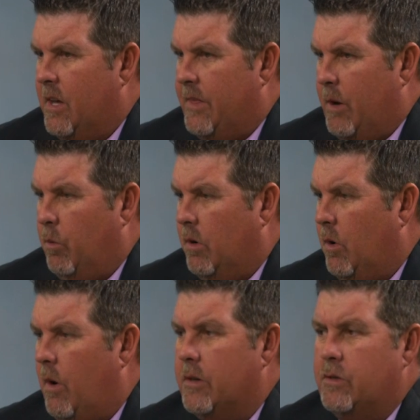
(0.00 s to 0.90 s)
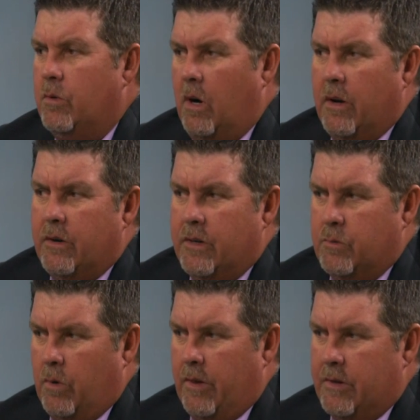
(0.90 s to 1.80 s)
They will go out to 100 is
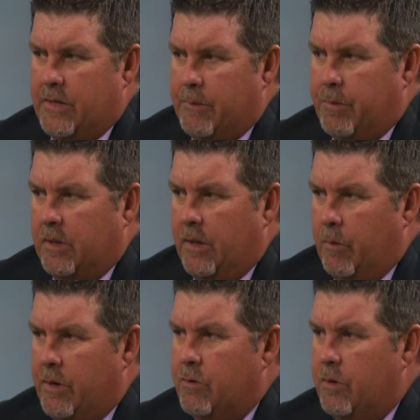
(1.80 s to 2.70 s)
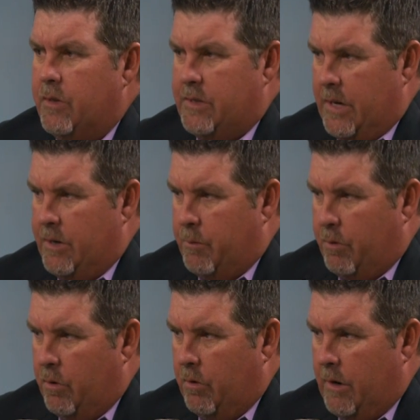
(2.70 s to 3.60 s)
where they're typically, when you do the 10-year
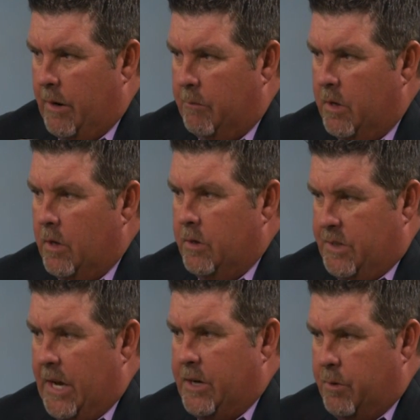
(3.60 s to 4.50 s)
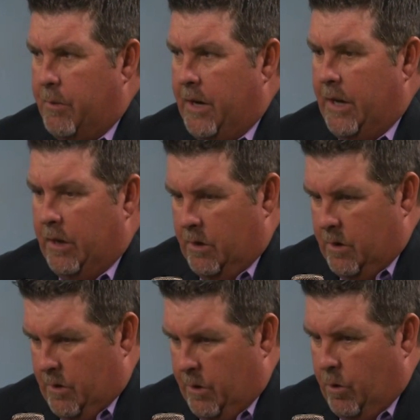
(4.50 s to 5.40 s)
program, mm -hmm. 10-year meaning
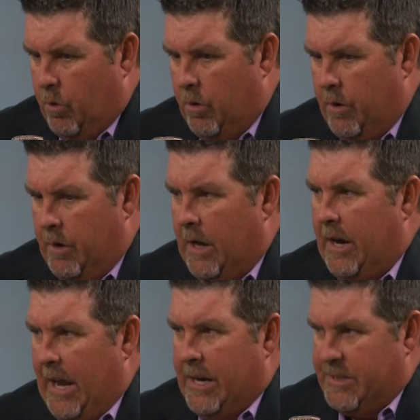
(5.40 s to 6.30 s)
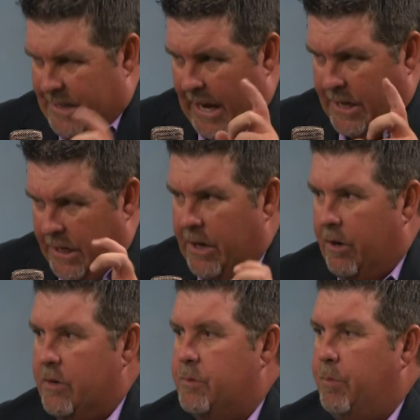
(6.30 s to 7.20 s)
you're not a 10
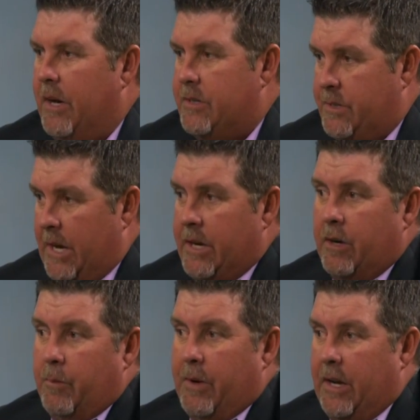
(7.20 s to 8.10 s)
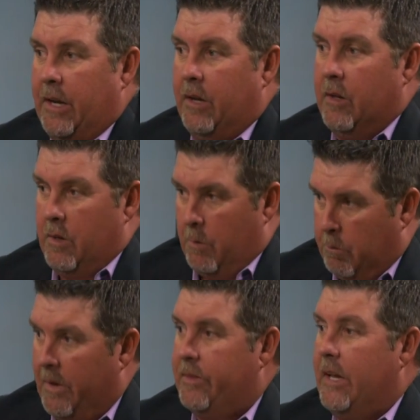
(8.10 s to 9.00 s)
years, but 10-year meaning
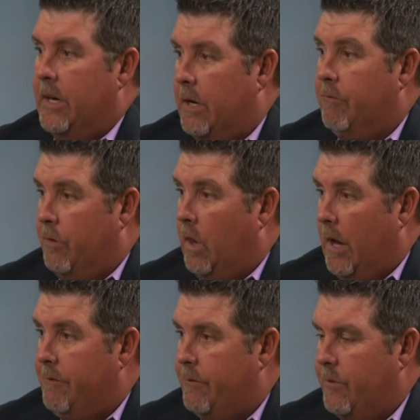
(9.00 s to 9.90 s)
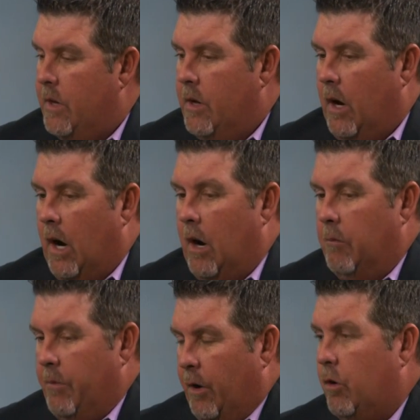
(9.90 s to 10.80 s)
monthly income for life. Mm -hmm. um,
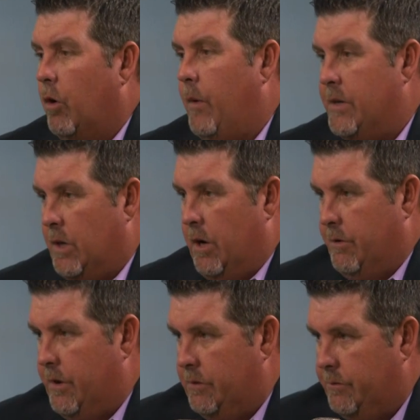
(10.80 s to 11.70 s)
they'll go to age 100.